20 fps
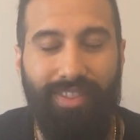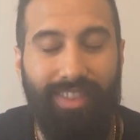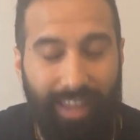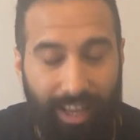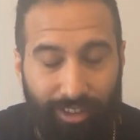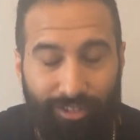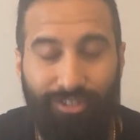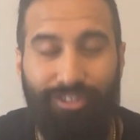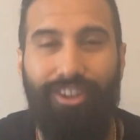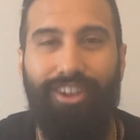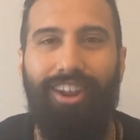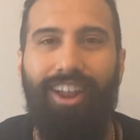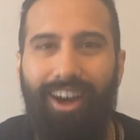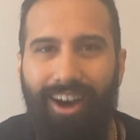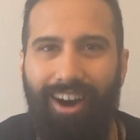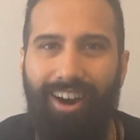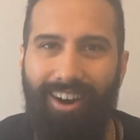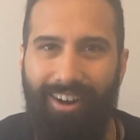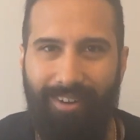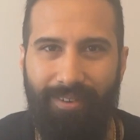They still
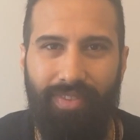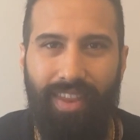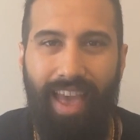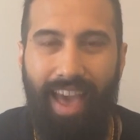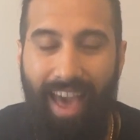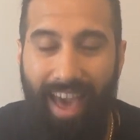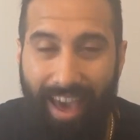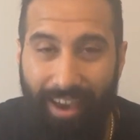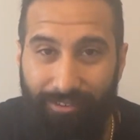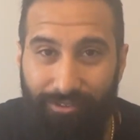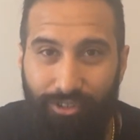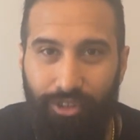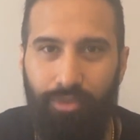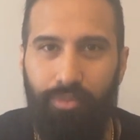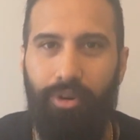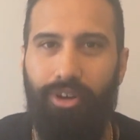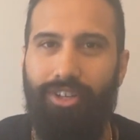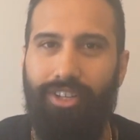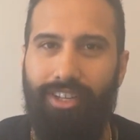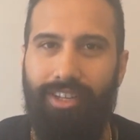are.
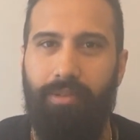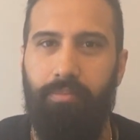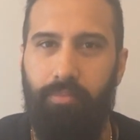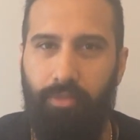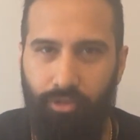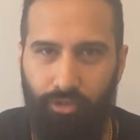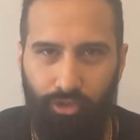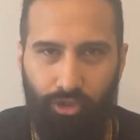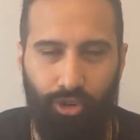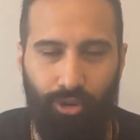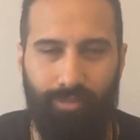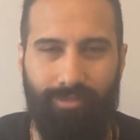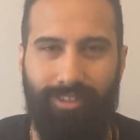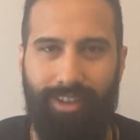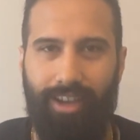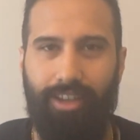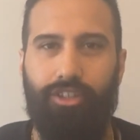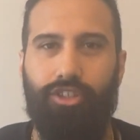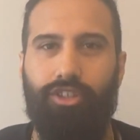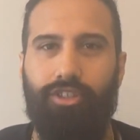Everybody performs
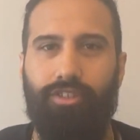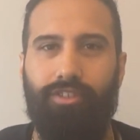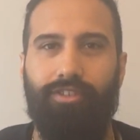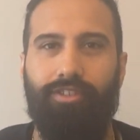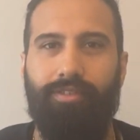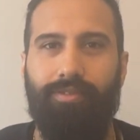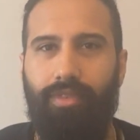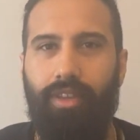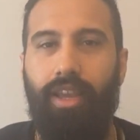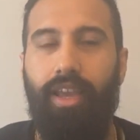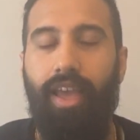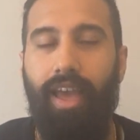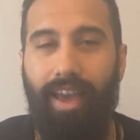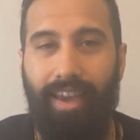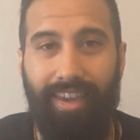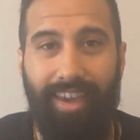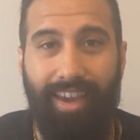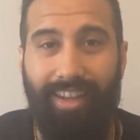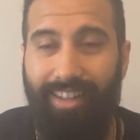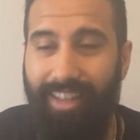actions.
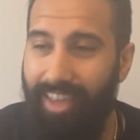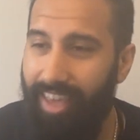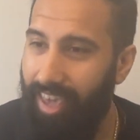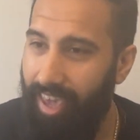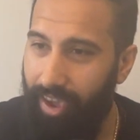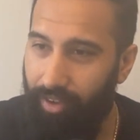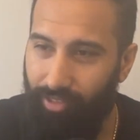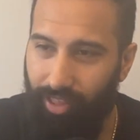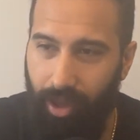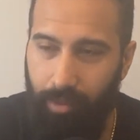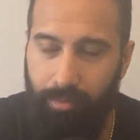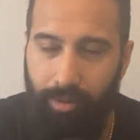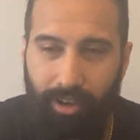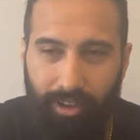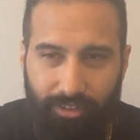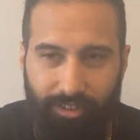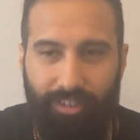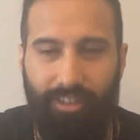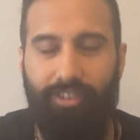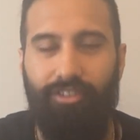Again, if that
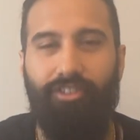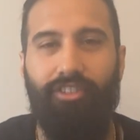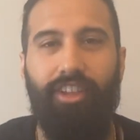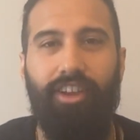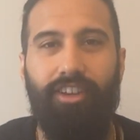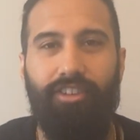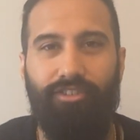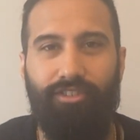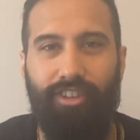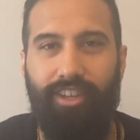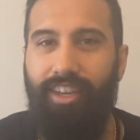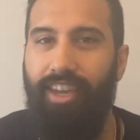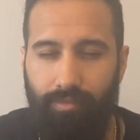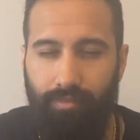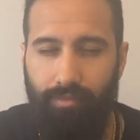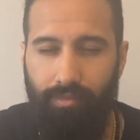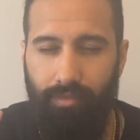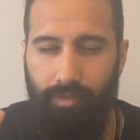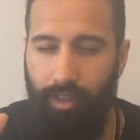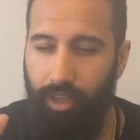person is thirsty,
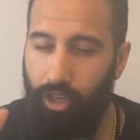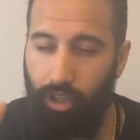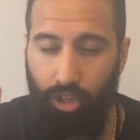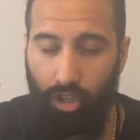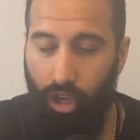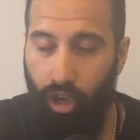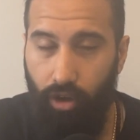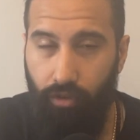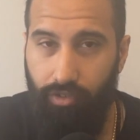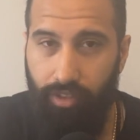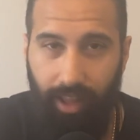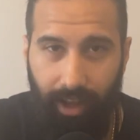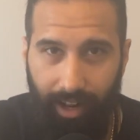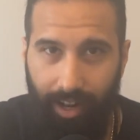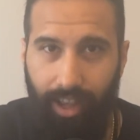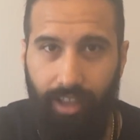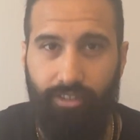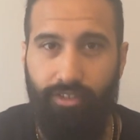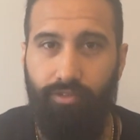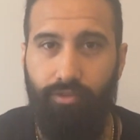they're going to go for that
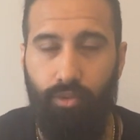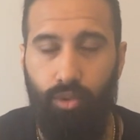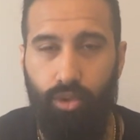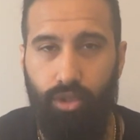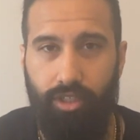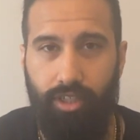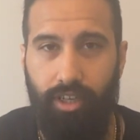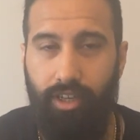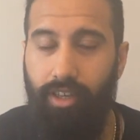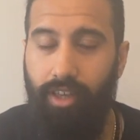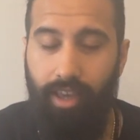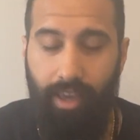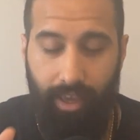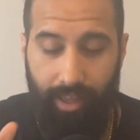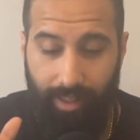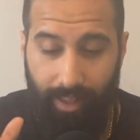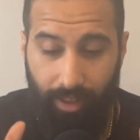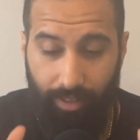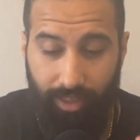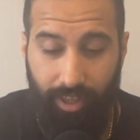glass of water.
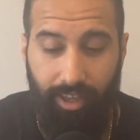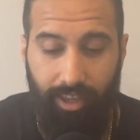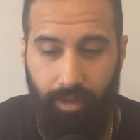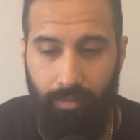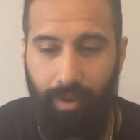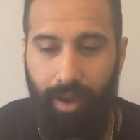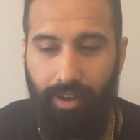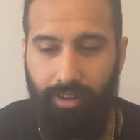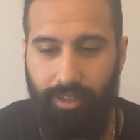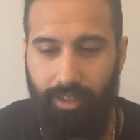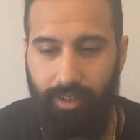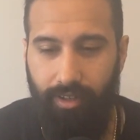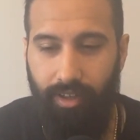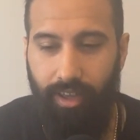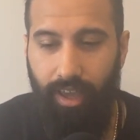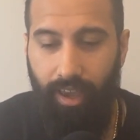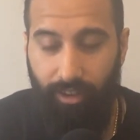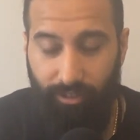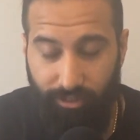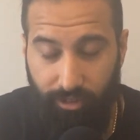Now think about it.
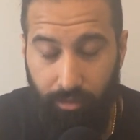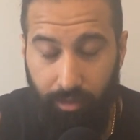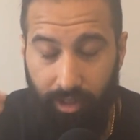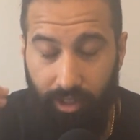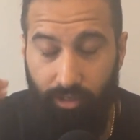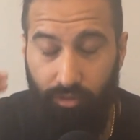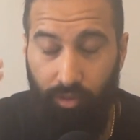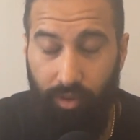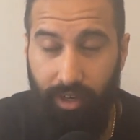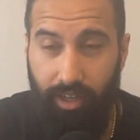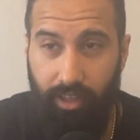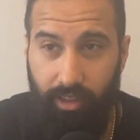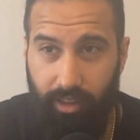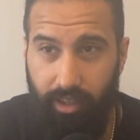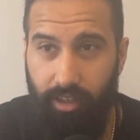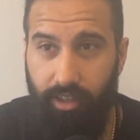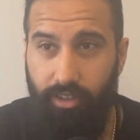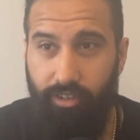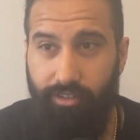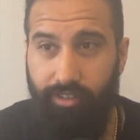If someone is really
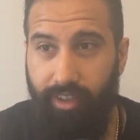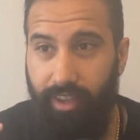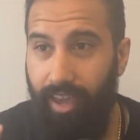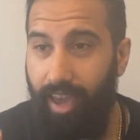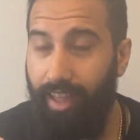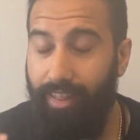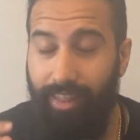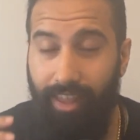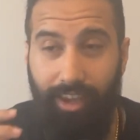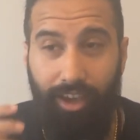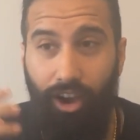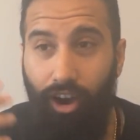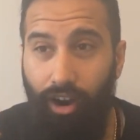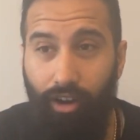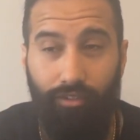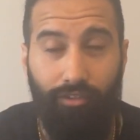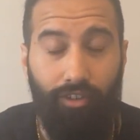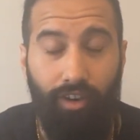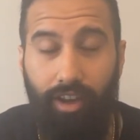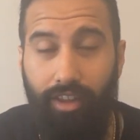thirsty and they
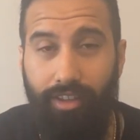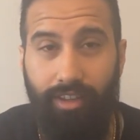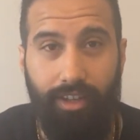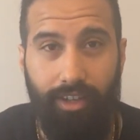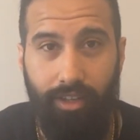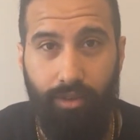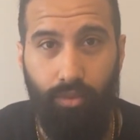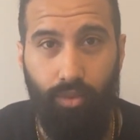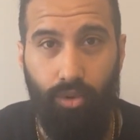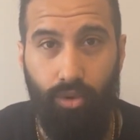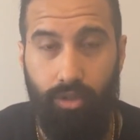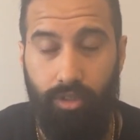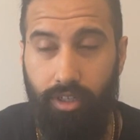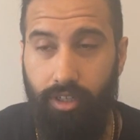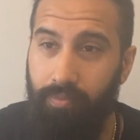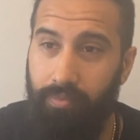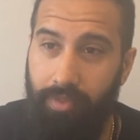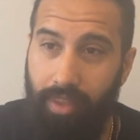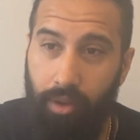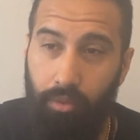can't find any
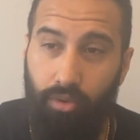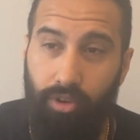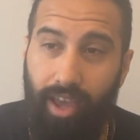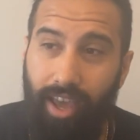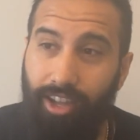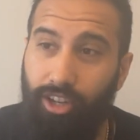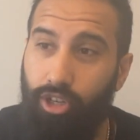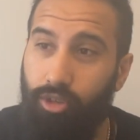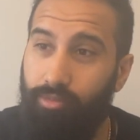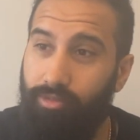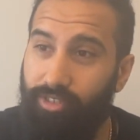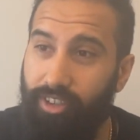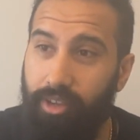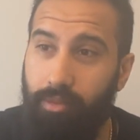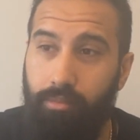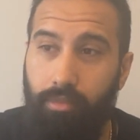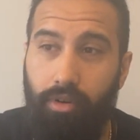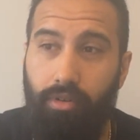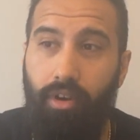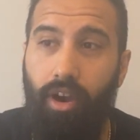water, they will end up
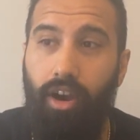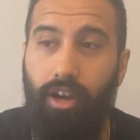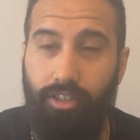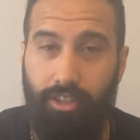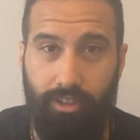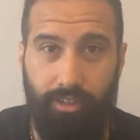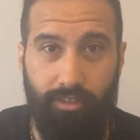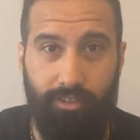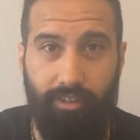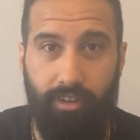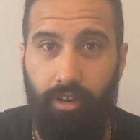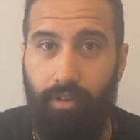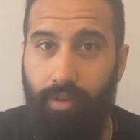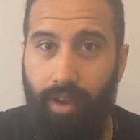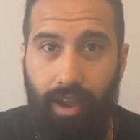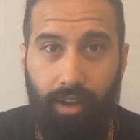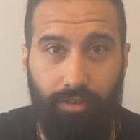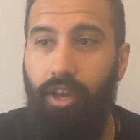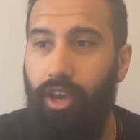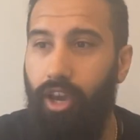seeing mirages
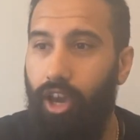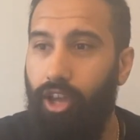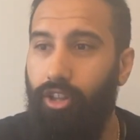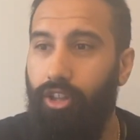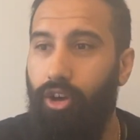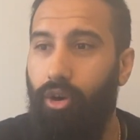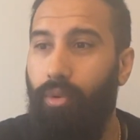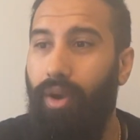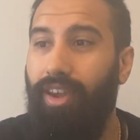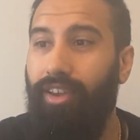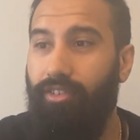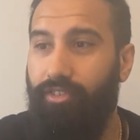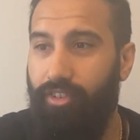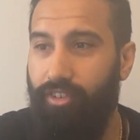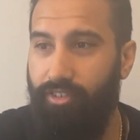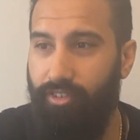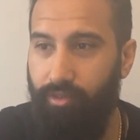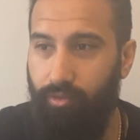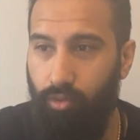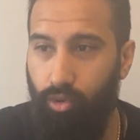around, an
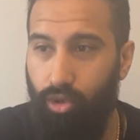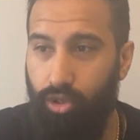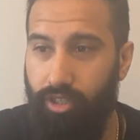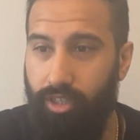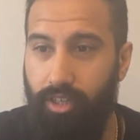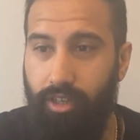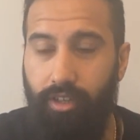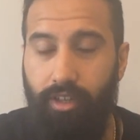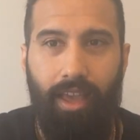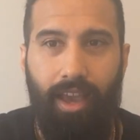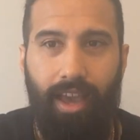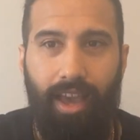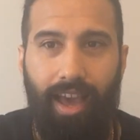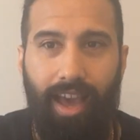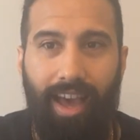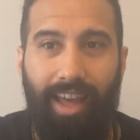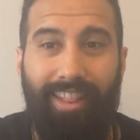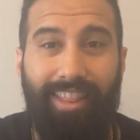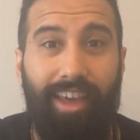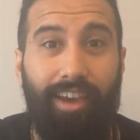oasis of water,
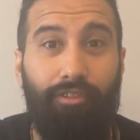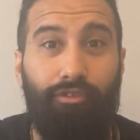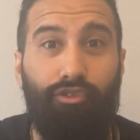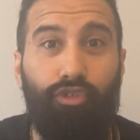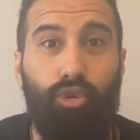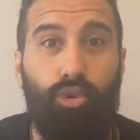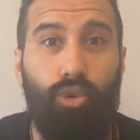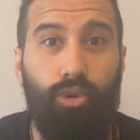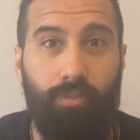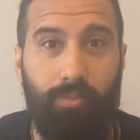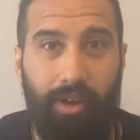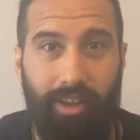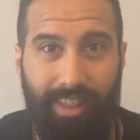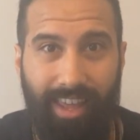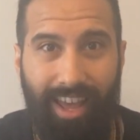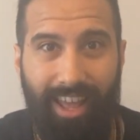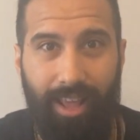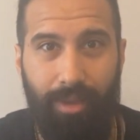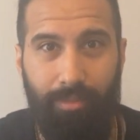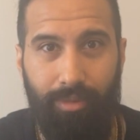and they're fooled by
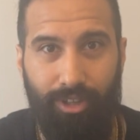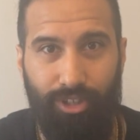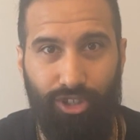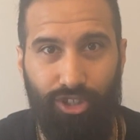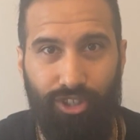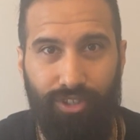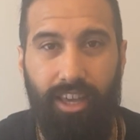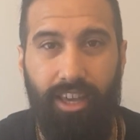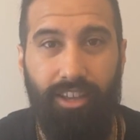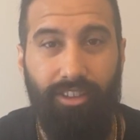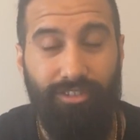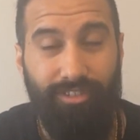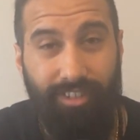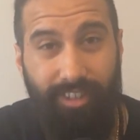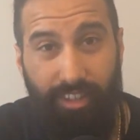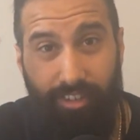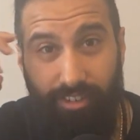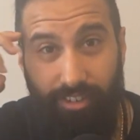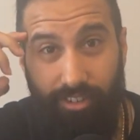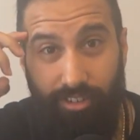that image.
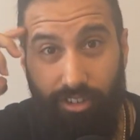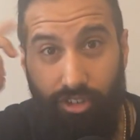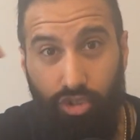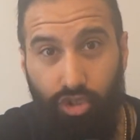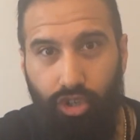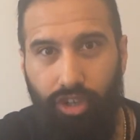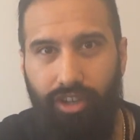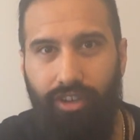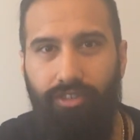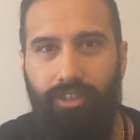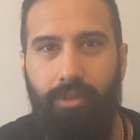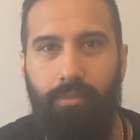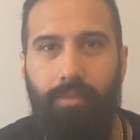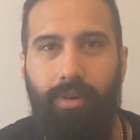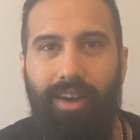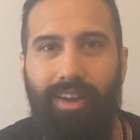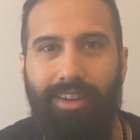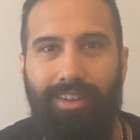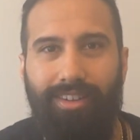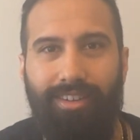This is the trick of the
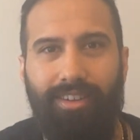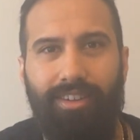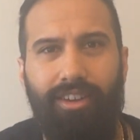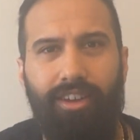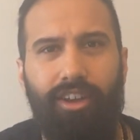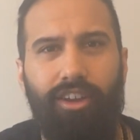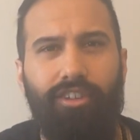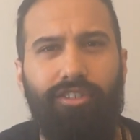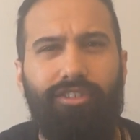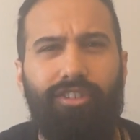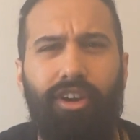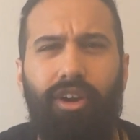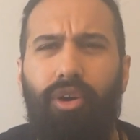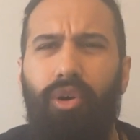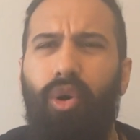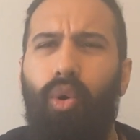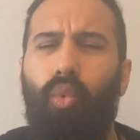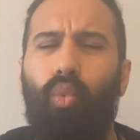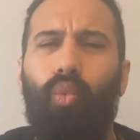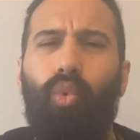mind. So
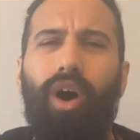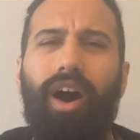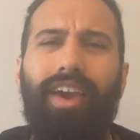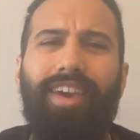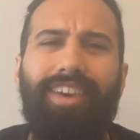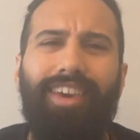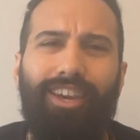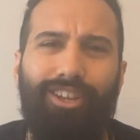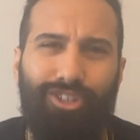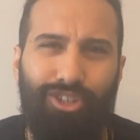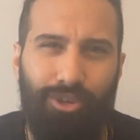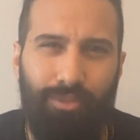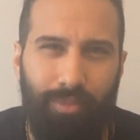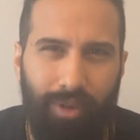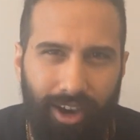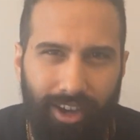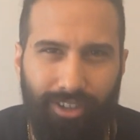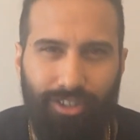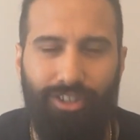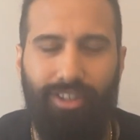why get your
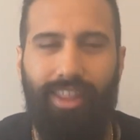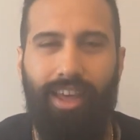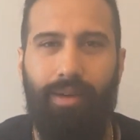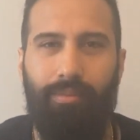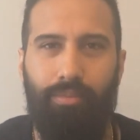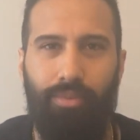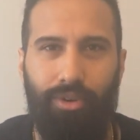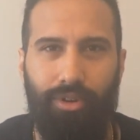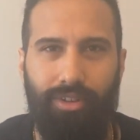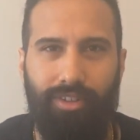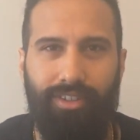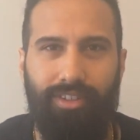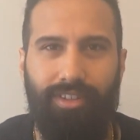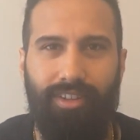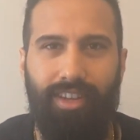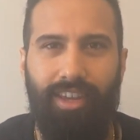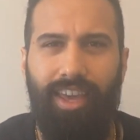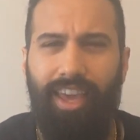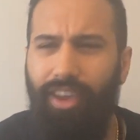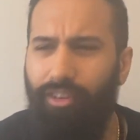mind to that point?
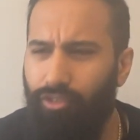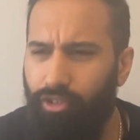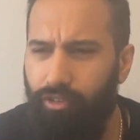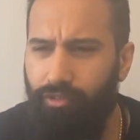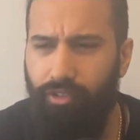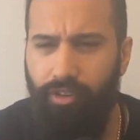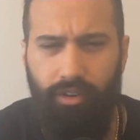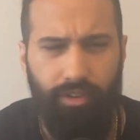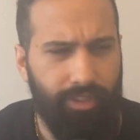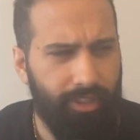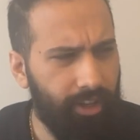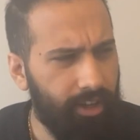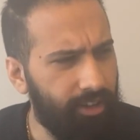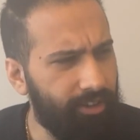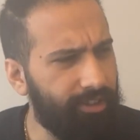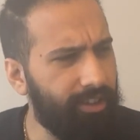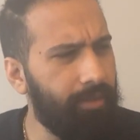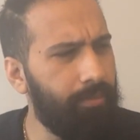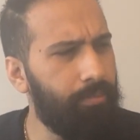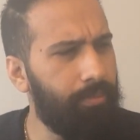If you feel
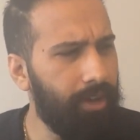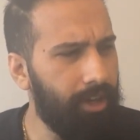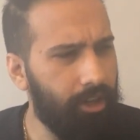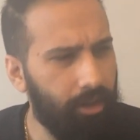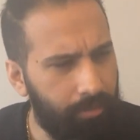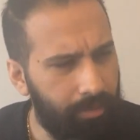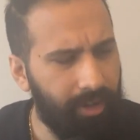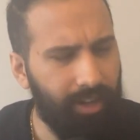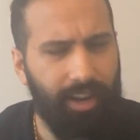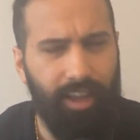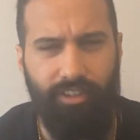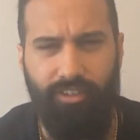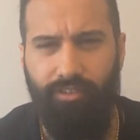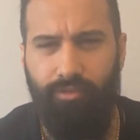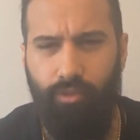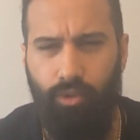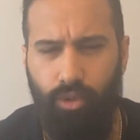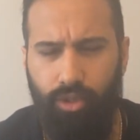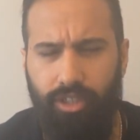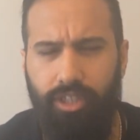thirsty, pick up a glass of
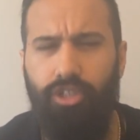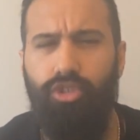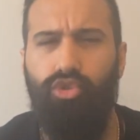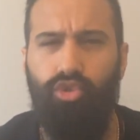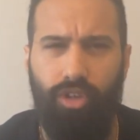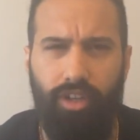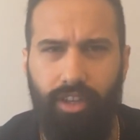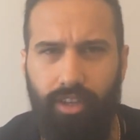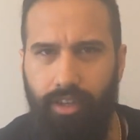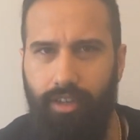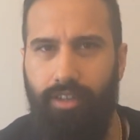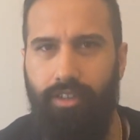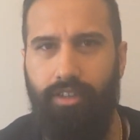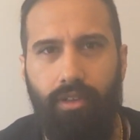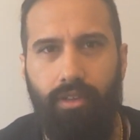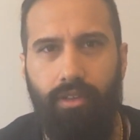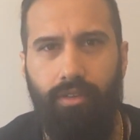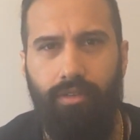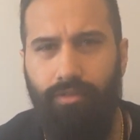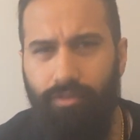water and drink it.
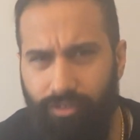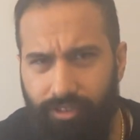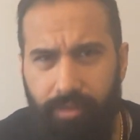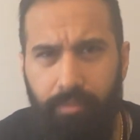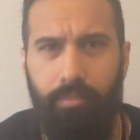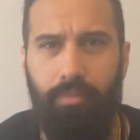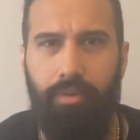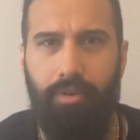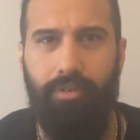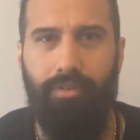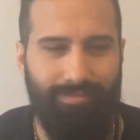Simple.